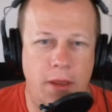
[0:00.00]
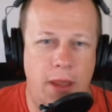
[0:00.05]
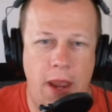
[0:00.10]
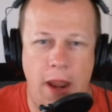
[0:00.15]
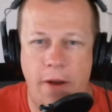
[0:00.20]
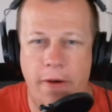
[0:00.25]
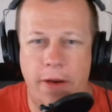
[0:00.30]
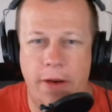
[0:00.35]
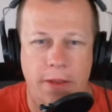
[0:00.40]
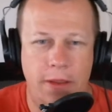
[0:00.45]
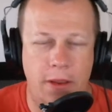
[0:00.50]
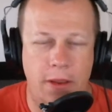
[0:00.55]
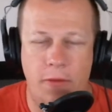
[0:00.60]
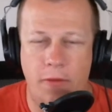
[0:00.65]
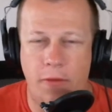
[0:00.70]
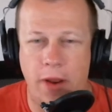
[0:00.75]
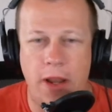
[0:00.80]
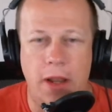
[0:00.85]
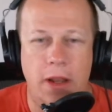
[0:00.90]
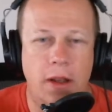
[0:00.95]
area that
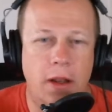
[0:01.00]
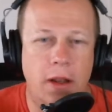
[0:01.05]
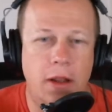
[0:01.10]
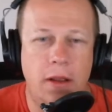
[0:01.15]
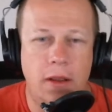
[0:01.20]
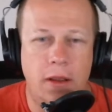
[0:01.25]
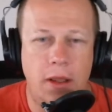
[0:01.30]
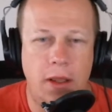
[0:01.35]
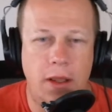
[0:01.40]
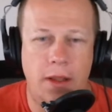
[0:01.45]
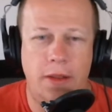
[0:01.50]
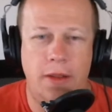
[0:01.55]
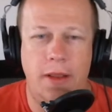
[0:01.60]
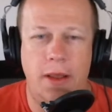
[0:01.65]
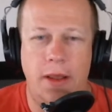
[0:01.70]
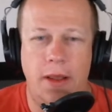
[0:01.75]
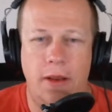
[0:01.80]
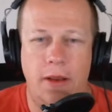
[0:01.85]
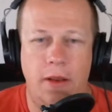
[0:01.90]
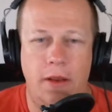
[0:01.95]
you're in
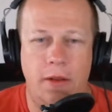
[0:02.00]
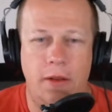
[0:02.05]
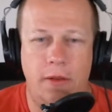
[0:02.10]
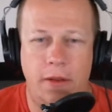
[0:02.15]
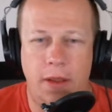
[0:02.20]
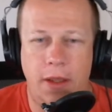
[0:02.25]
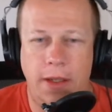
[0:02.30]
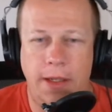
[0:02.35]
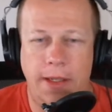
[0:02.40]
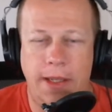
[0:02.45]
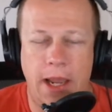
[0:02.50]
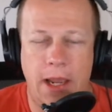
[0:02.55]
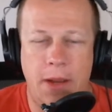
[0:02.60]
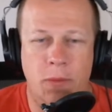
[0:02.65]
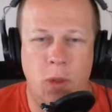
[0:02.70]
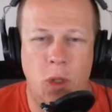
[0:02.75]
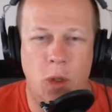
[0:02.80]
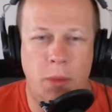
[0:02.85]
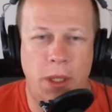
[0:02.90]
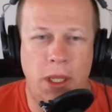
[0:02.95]
their
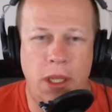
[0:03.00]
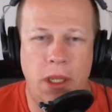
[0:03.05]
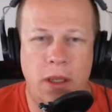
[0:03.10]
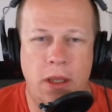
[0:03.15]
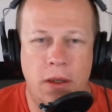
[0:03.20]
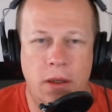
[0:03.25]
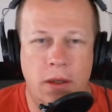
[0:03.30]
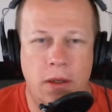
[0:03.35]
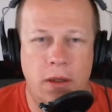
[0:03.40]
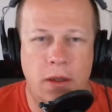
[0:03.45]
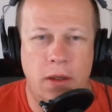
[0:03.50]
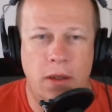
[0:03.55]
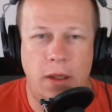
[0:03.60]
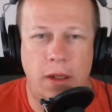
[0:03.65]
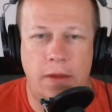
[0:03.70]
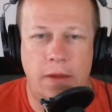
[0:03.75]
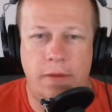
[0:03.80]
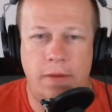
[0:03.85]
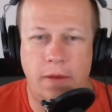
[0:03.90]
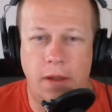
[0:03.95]
game lobby,
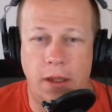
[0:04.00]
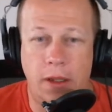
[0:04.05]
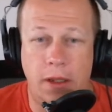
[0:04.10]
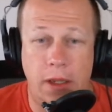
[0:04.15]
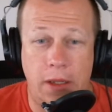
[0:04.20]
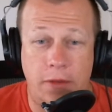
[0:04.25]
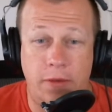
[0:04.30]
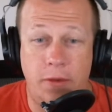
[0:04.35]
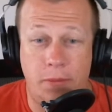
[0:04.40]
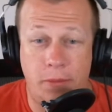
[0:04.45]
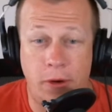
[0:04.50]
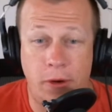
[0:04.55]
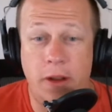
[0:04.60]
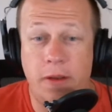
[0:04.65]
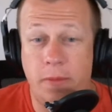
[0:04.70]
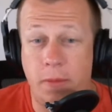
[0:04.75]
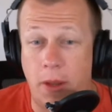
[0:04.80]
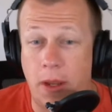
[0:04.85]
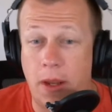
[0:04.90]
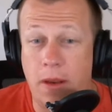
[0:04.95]
it's like, it
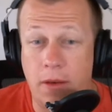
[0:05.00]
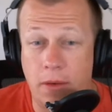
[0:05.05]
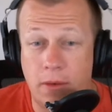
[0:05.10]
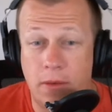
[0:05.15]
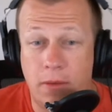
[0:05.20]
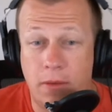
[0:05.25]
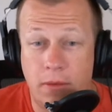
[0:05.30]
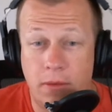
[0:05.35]
surprised me.